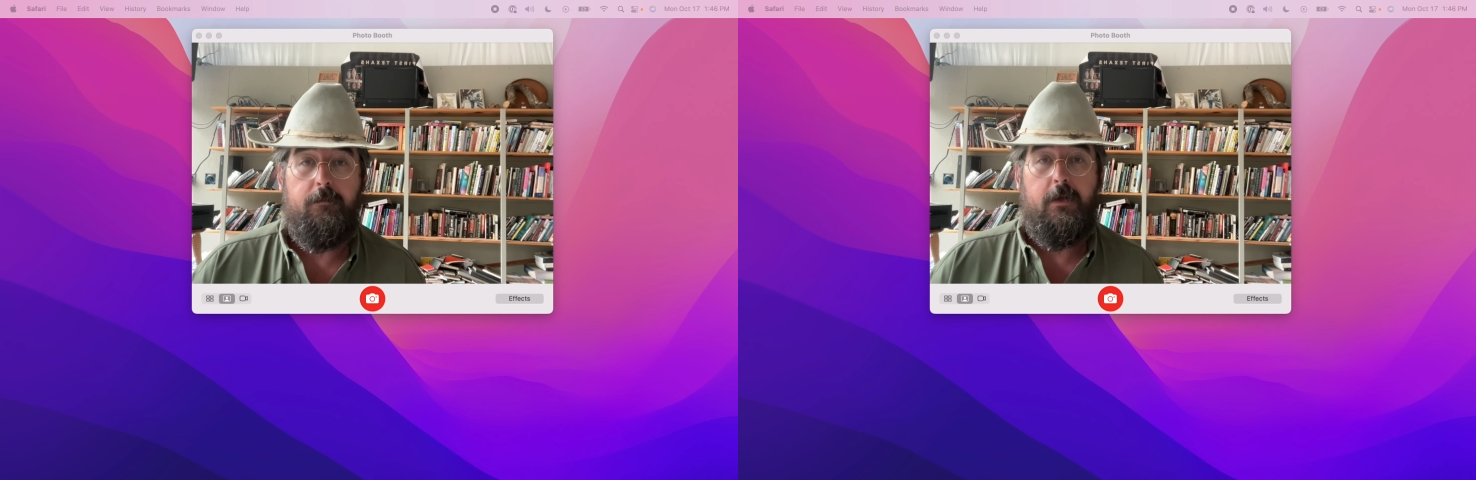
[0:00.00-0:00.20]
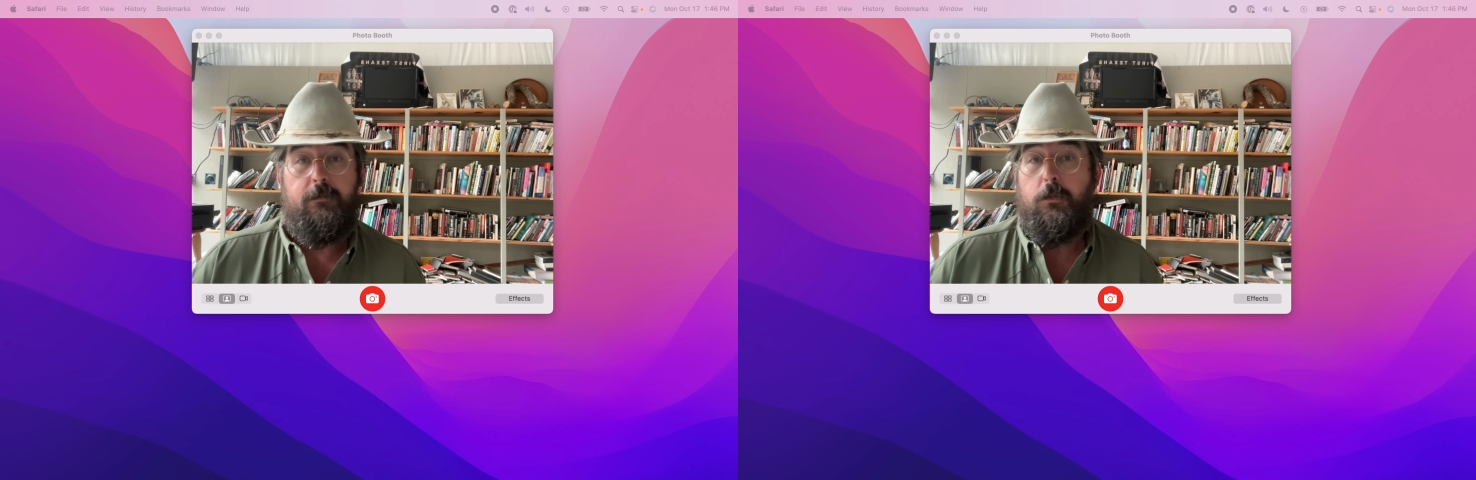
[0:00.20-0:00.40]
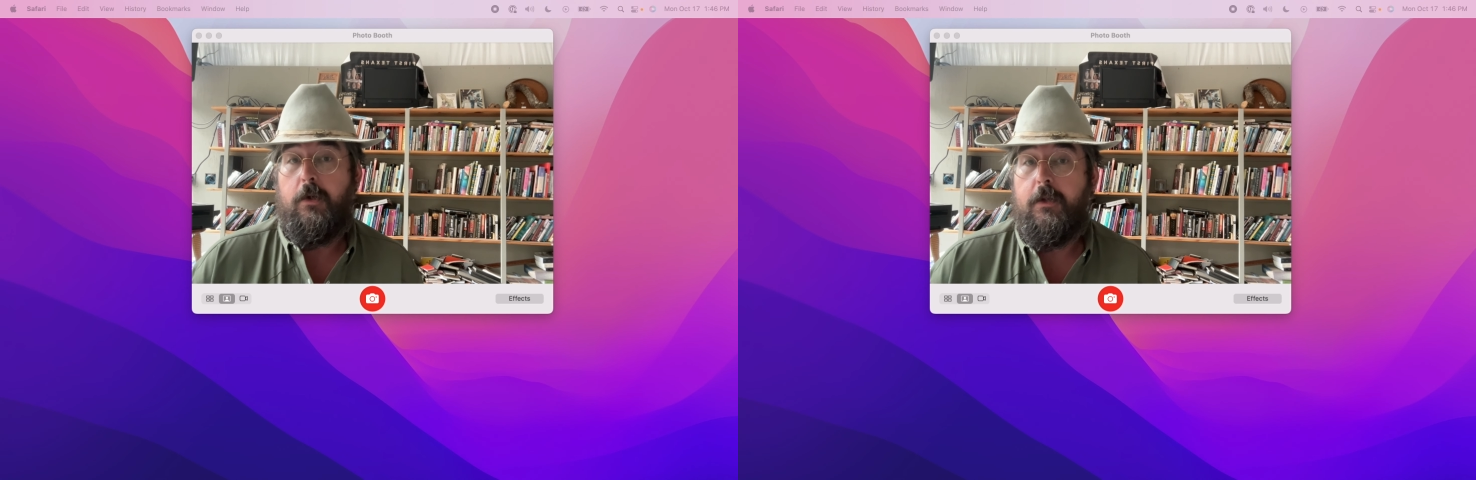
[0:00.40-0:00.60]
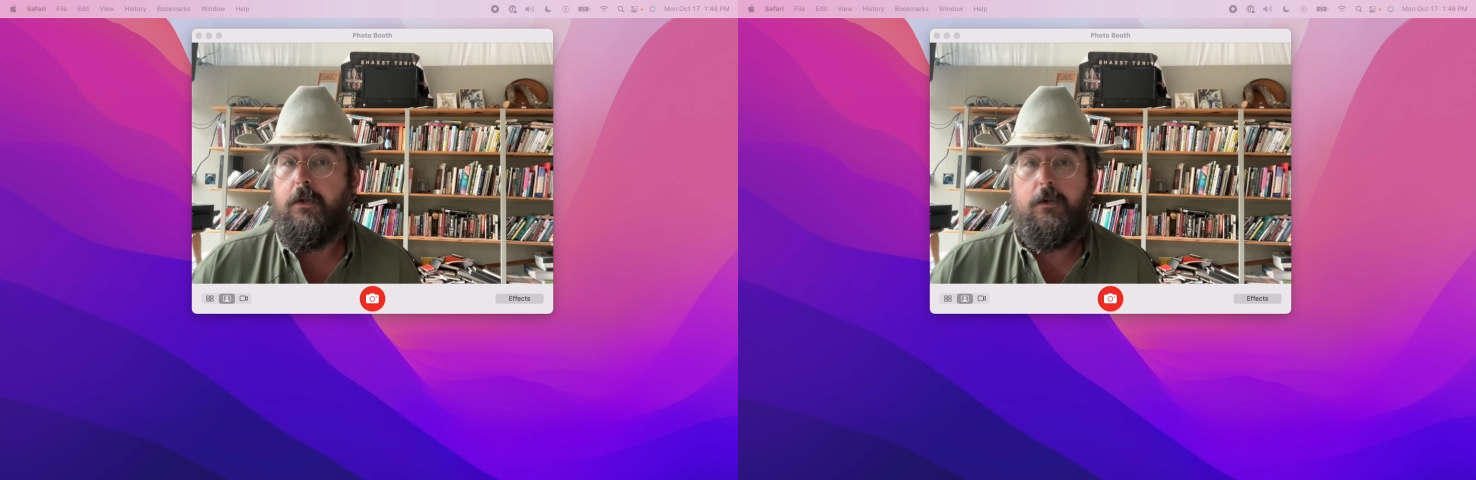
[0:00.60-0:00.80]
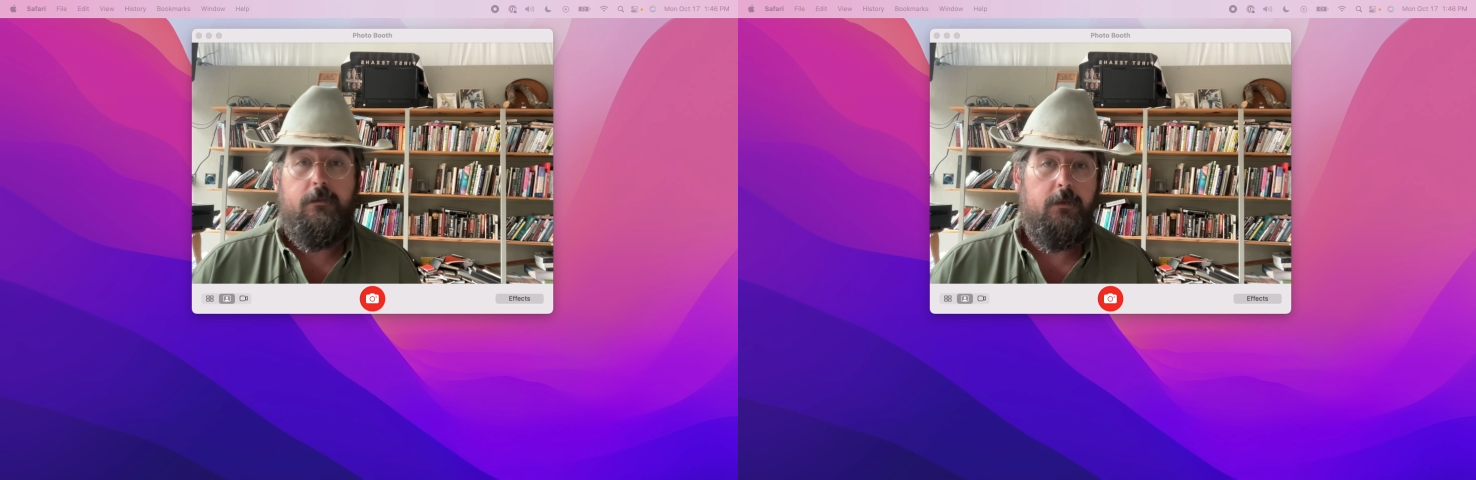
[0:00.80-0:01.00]
If you want to
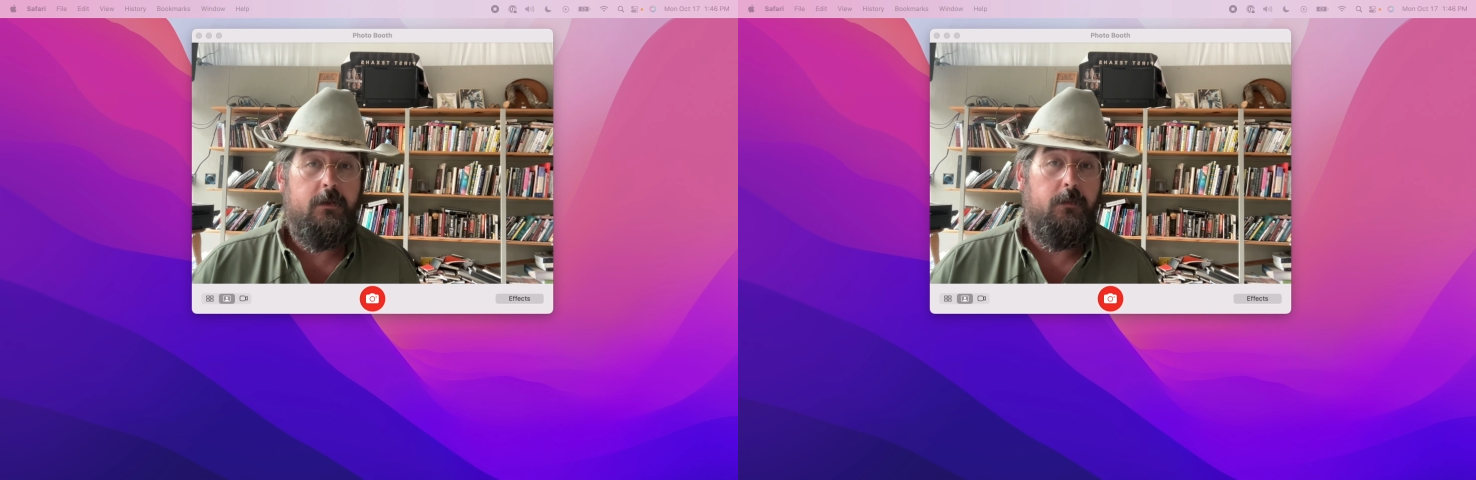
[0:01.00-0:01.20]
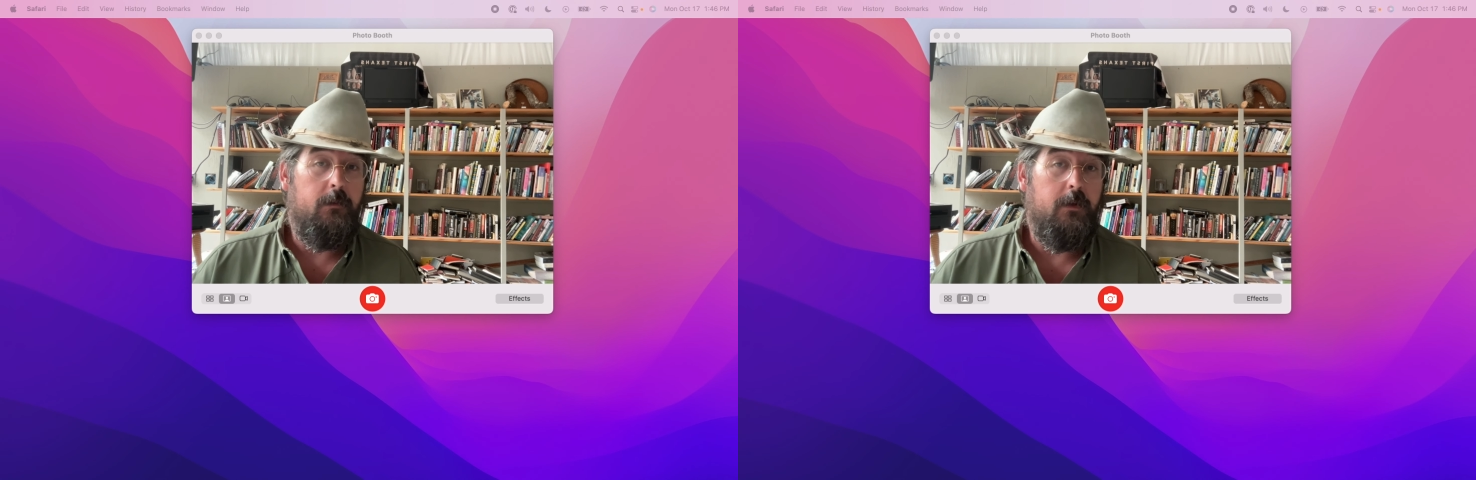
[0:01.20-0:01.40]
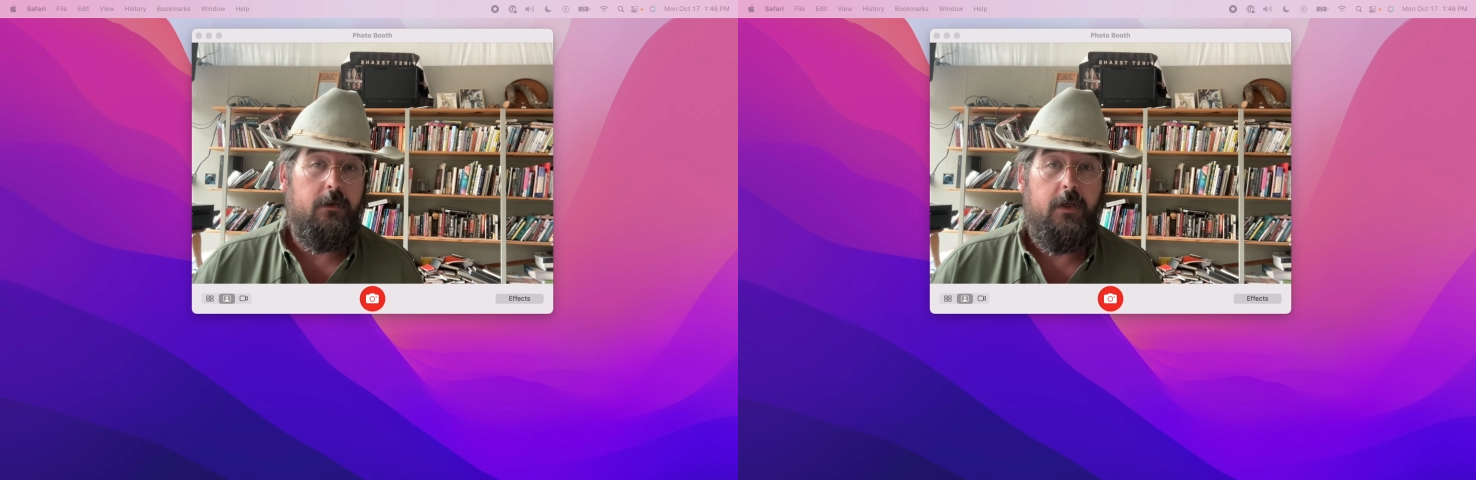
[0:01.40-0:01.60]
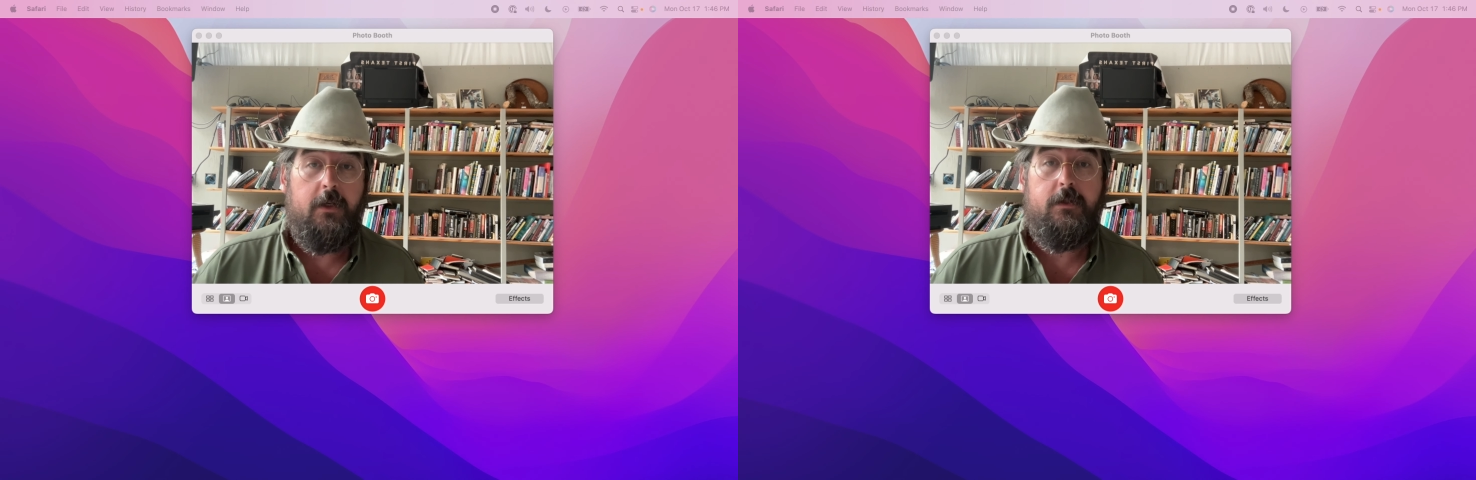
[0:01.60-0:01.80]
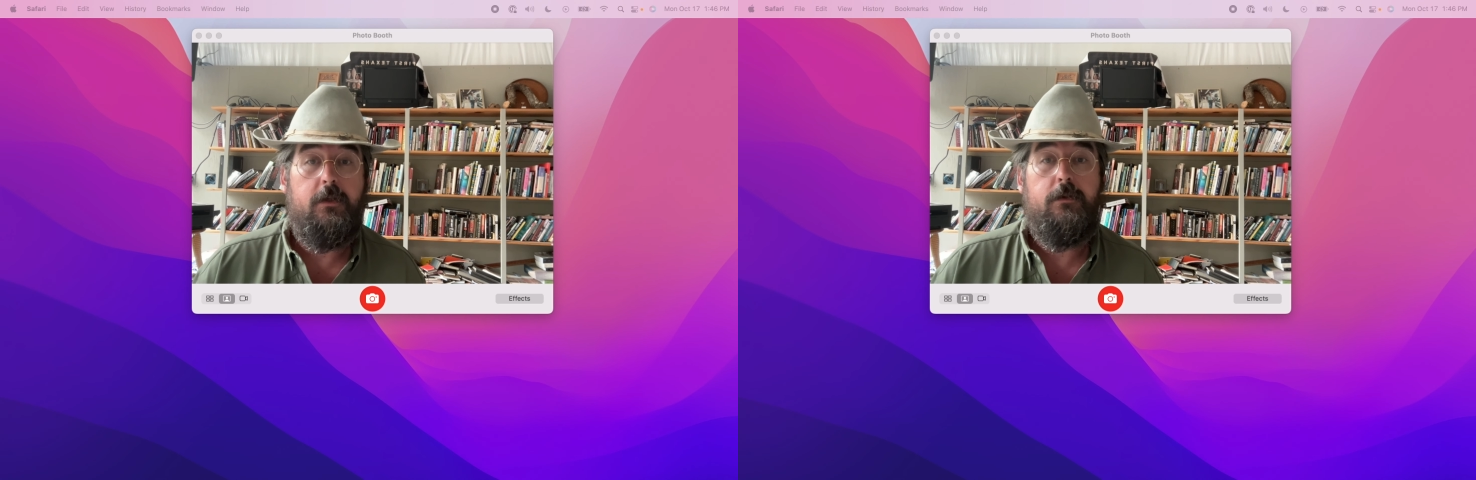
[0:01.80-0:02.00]
know what's being built
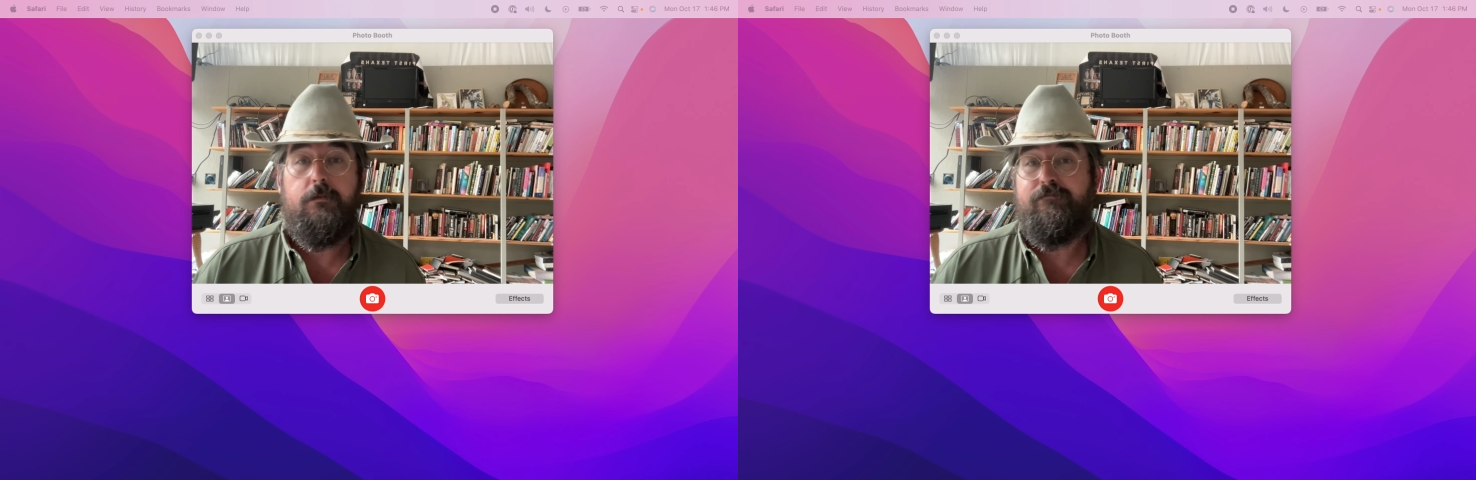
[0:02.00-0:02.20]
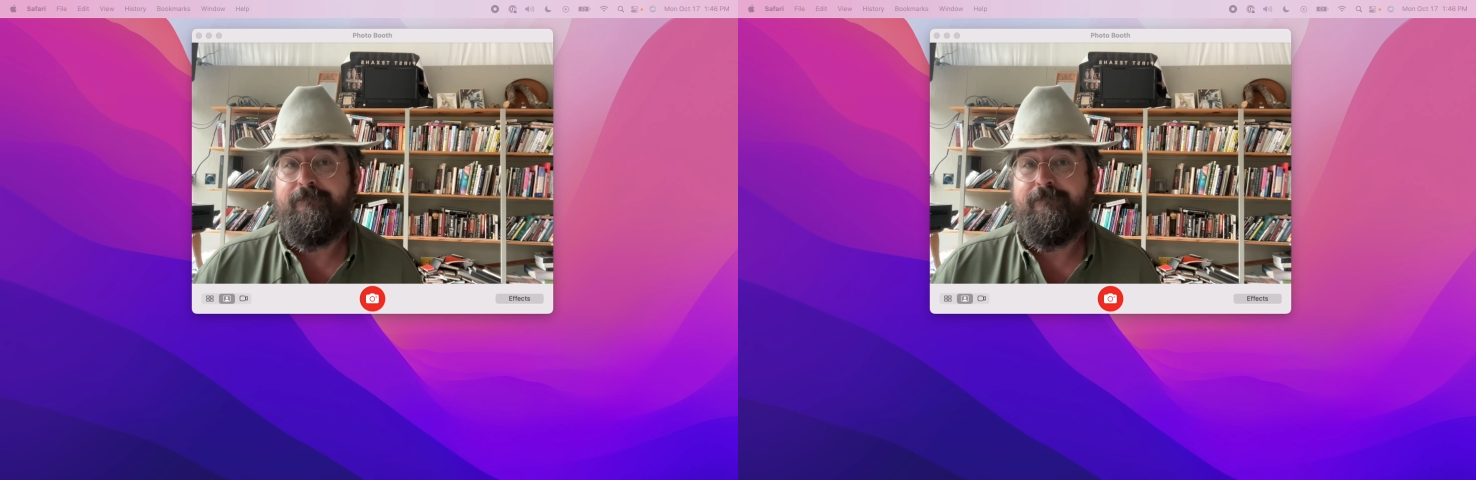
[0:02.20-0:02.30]
next to you,